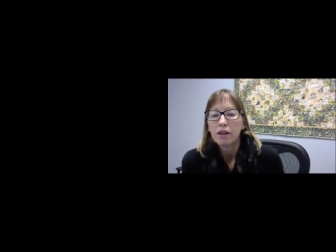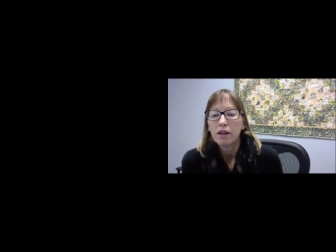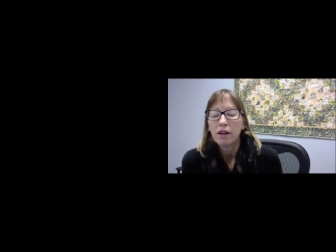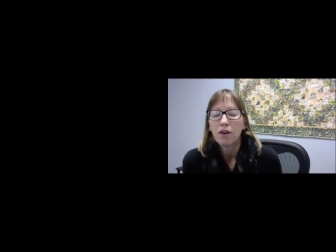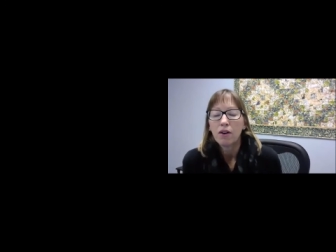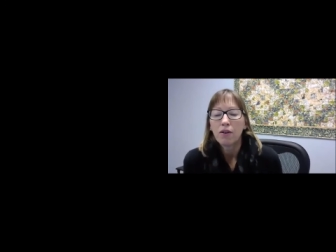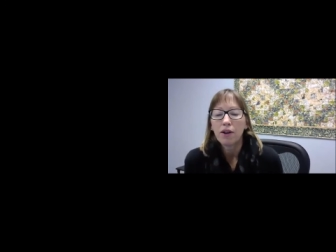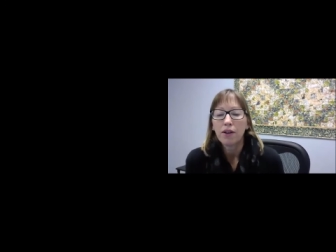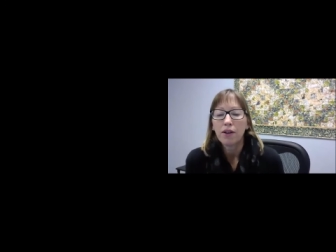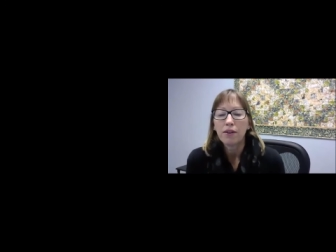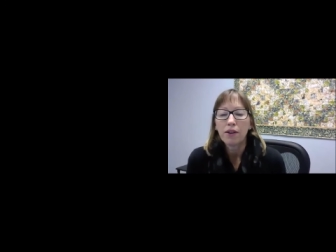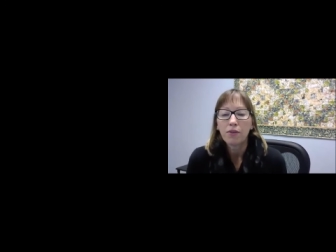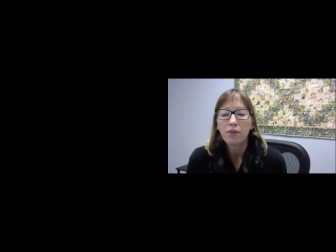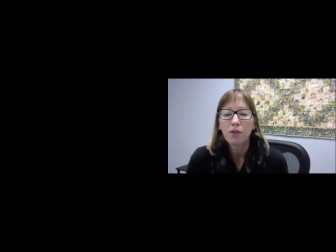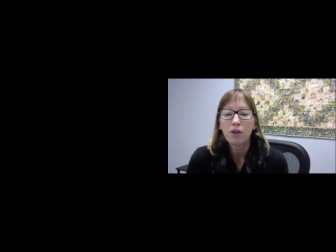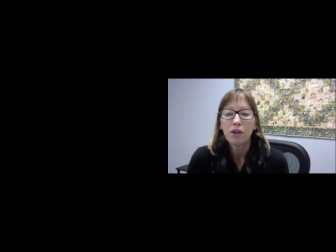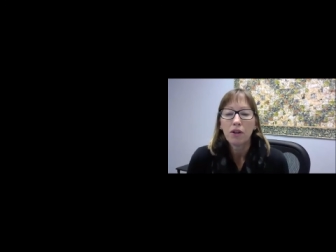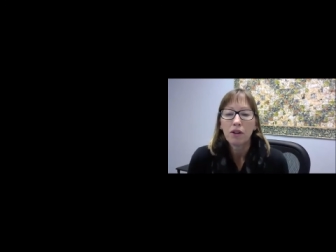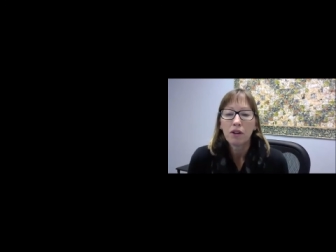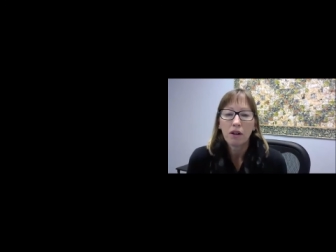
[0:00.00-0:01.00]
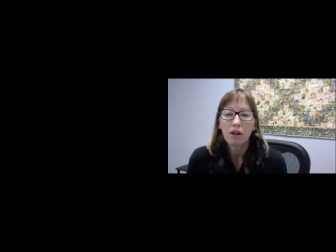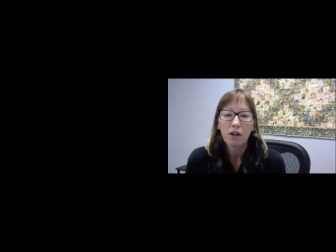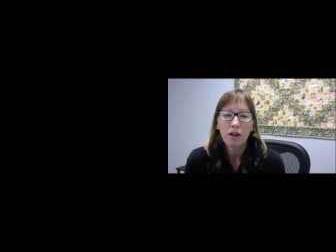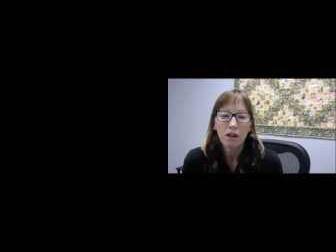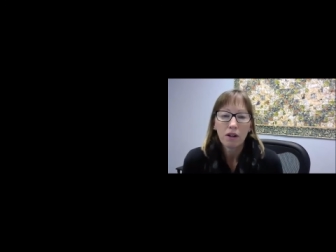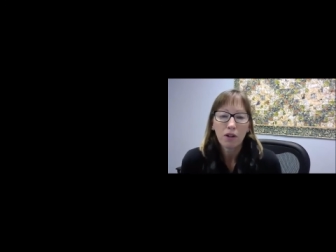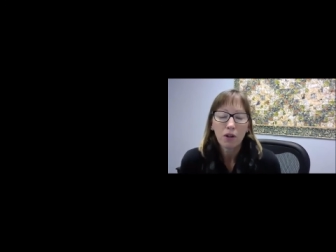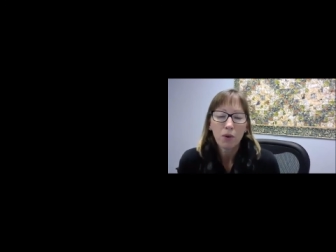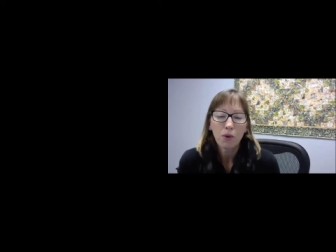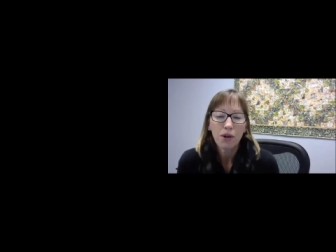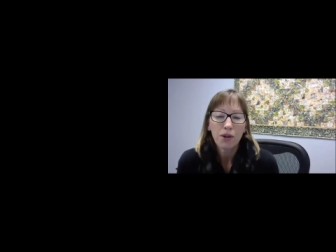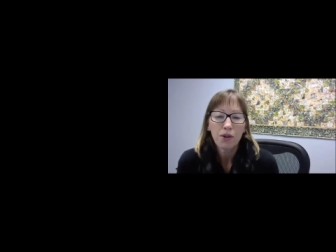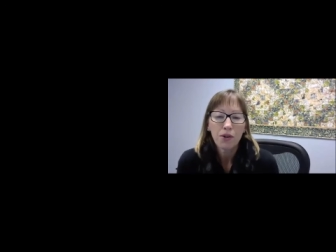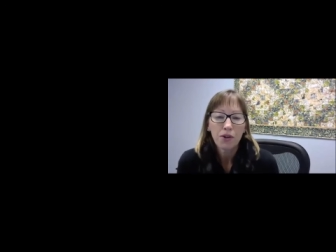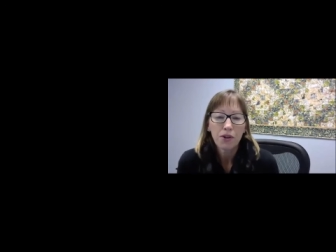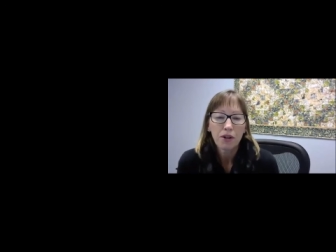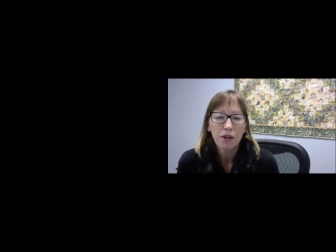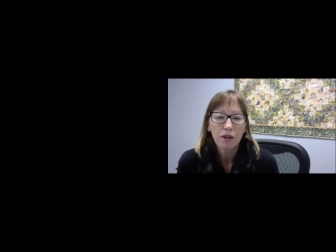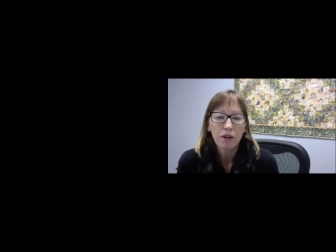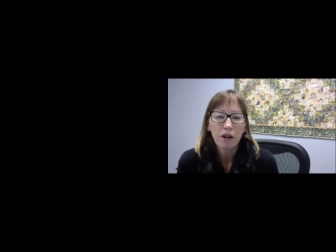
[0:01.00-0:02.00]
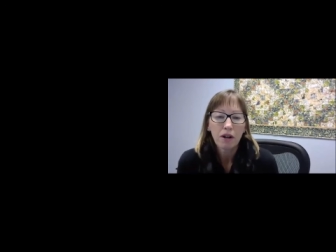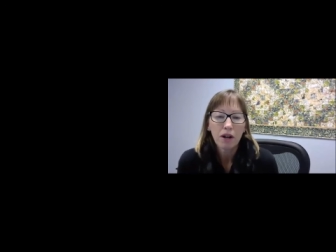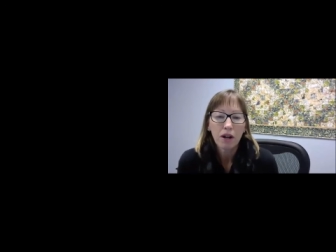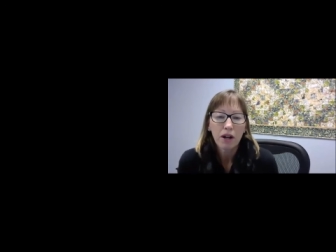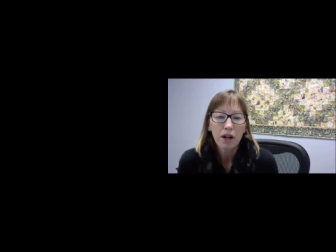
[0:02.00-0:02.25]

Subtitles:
Okay, that's a good question.